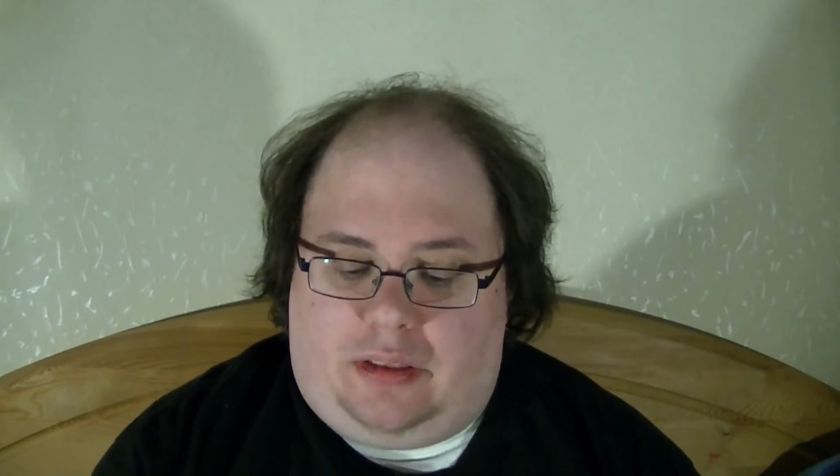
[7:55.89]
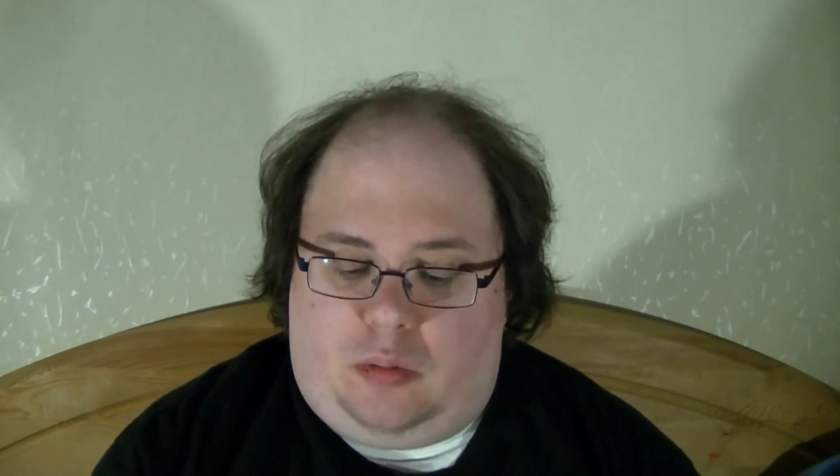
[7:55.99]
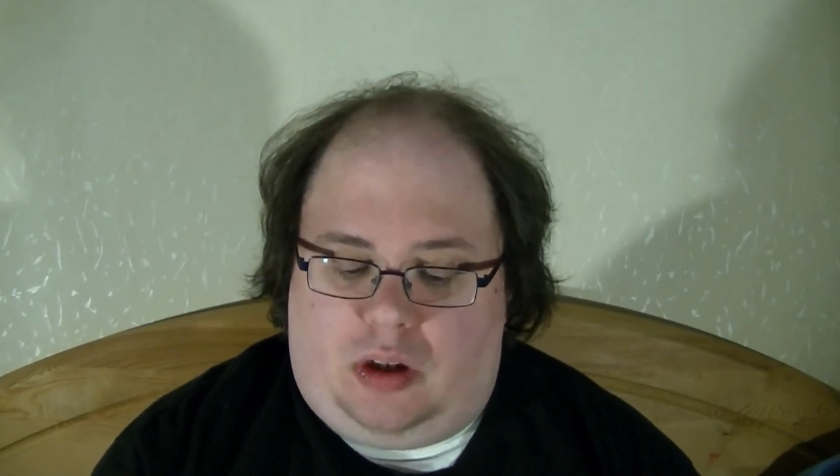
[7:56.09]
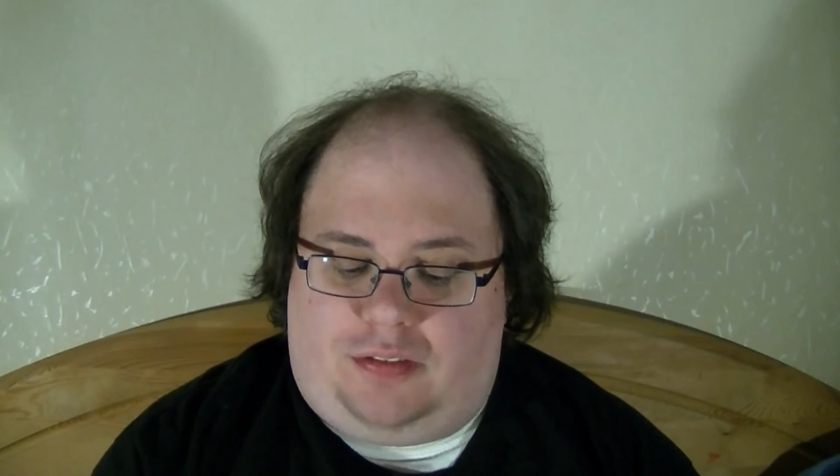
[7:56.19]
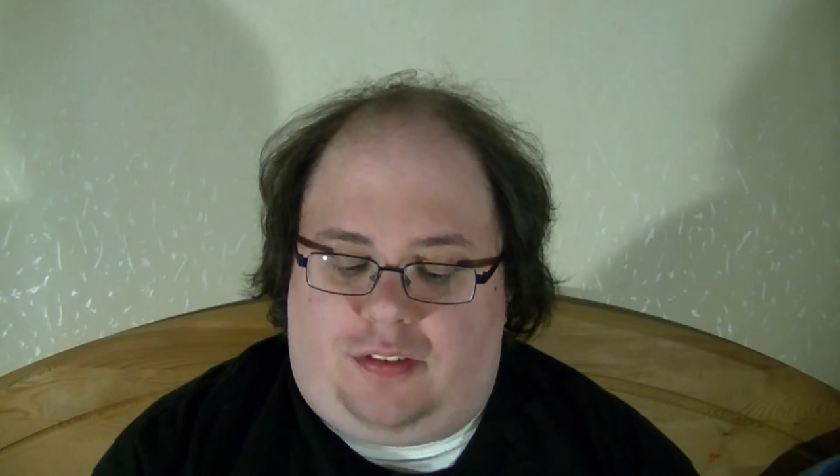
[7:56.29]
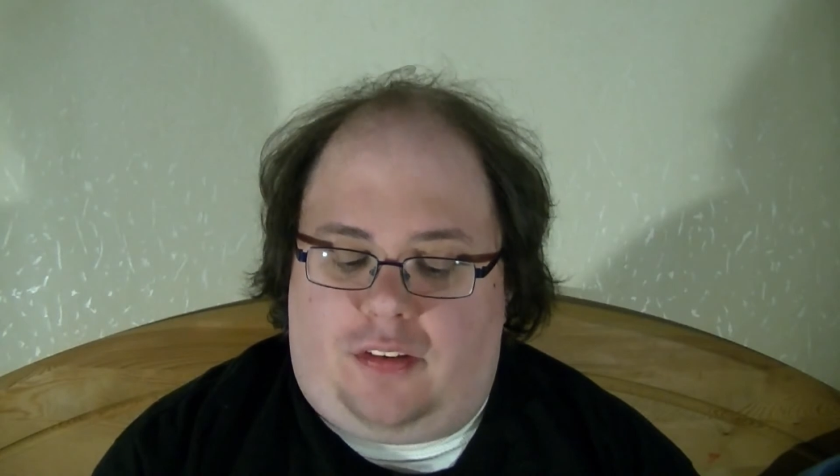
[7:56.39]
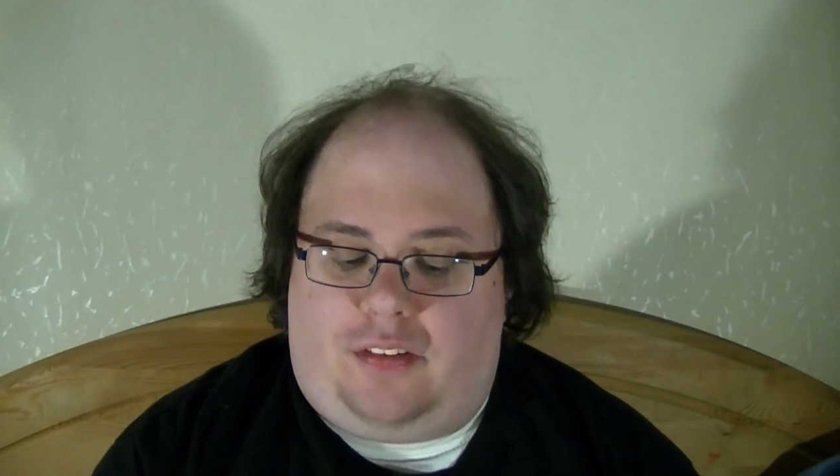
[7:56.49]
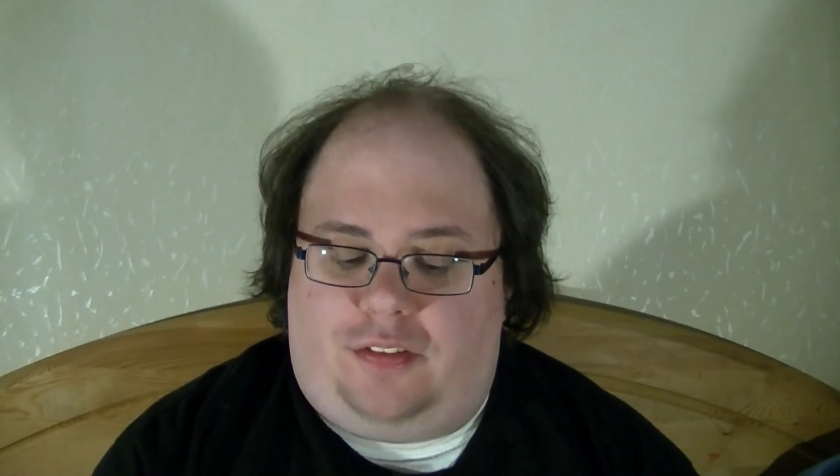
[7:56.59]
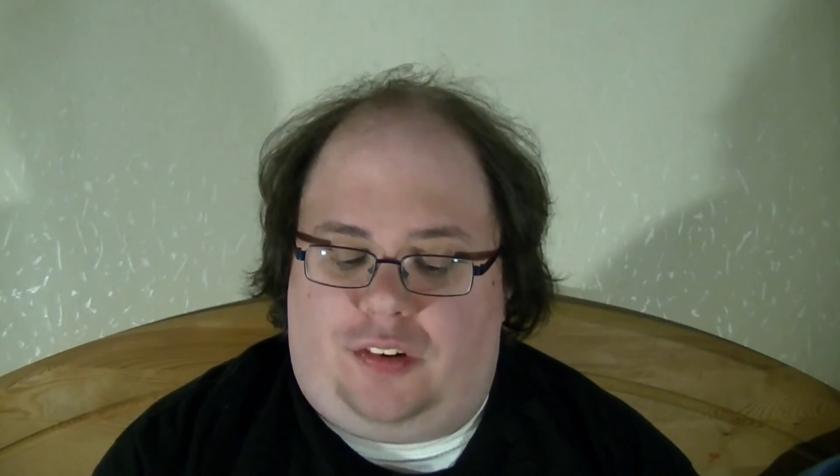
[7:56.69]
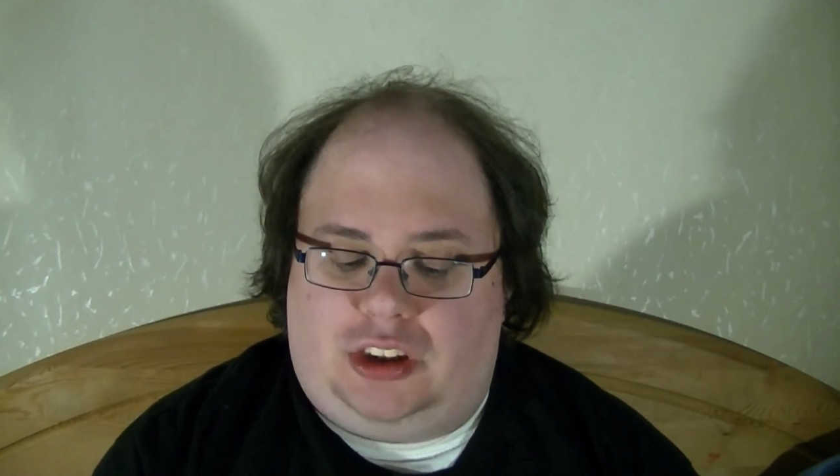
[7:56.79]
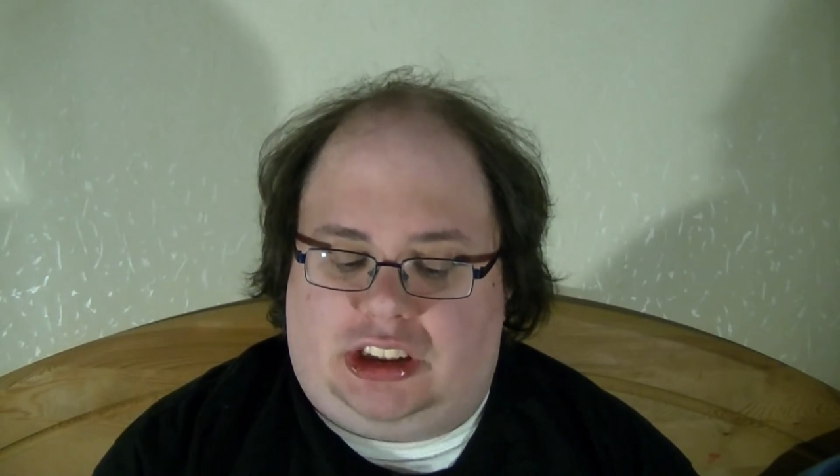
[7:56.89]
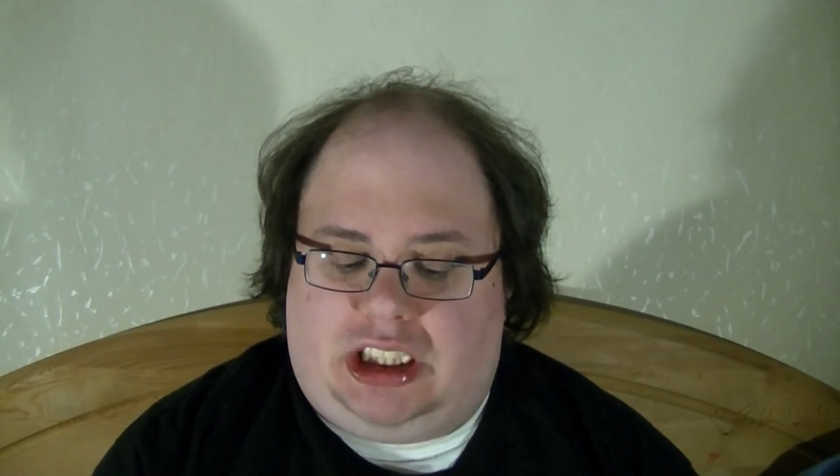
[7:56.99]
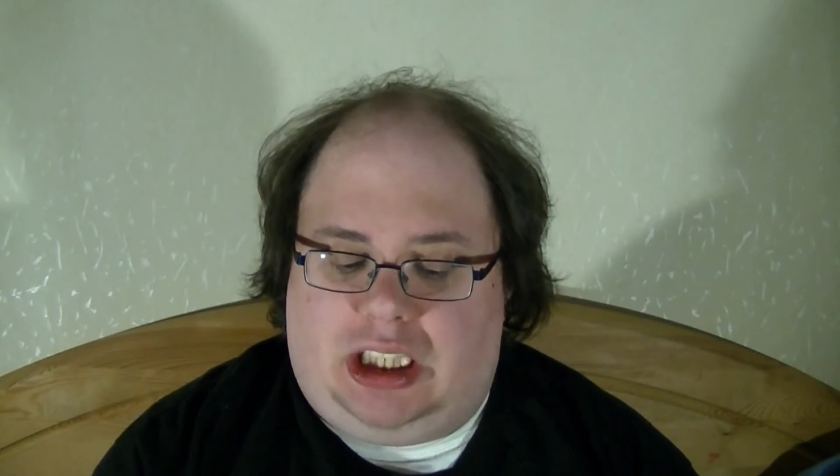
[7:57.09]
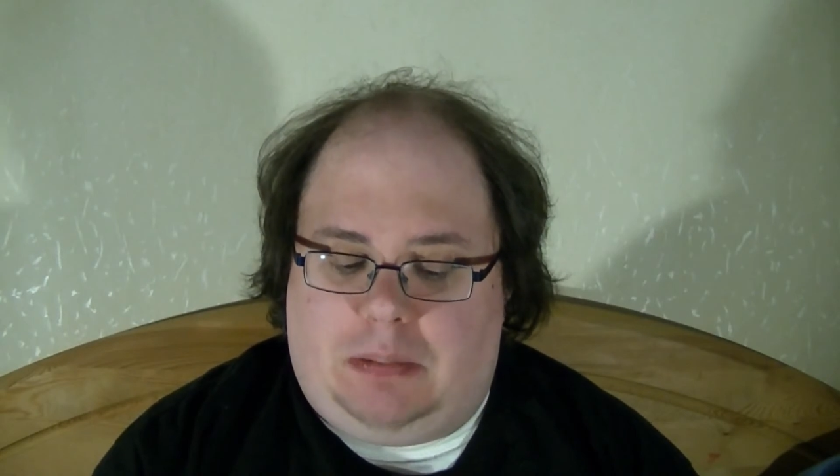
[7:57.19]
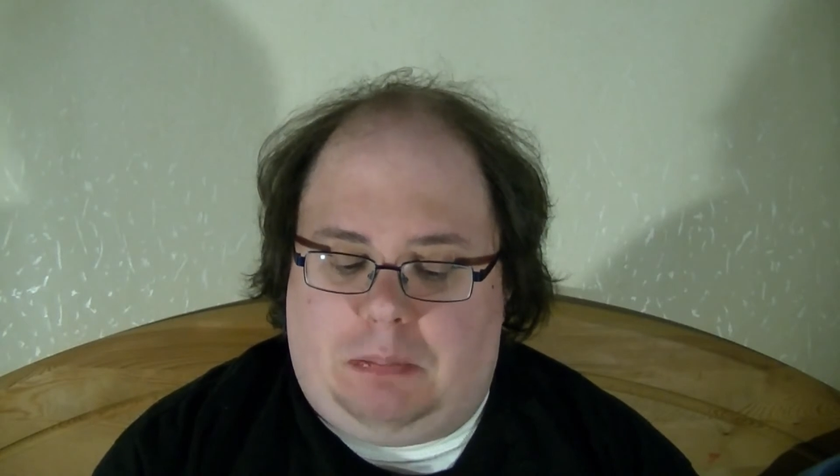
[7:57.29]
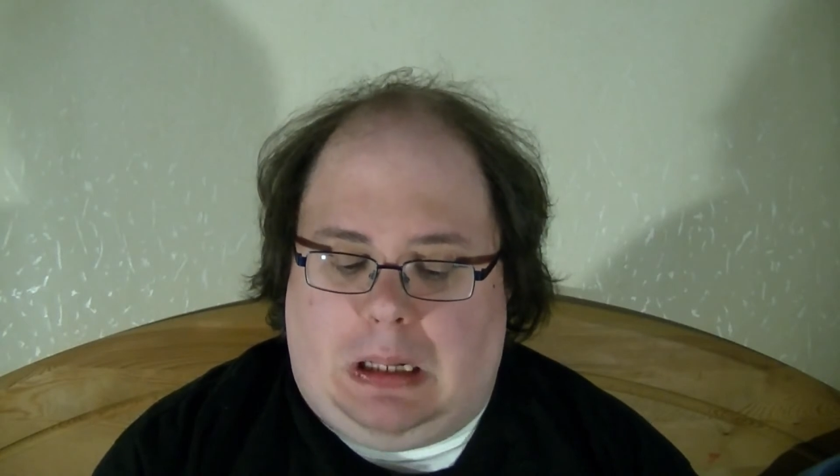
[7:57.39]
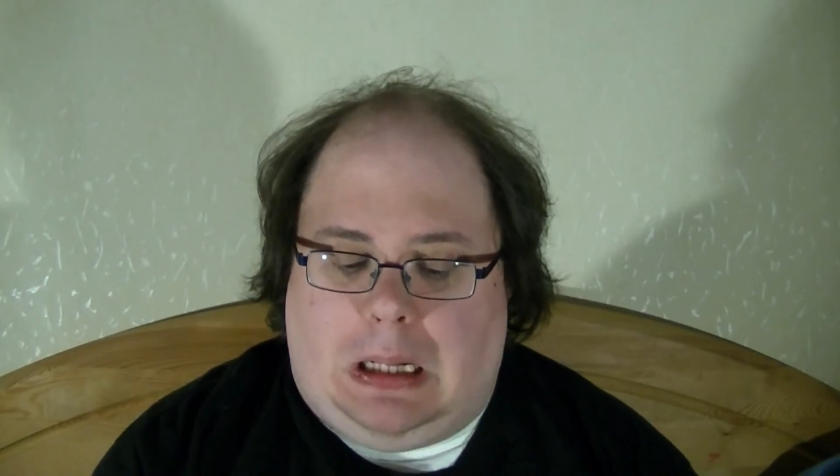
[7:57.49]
one for the first game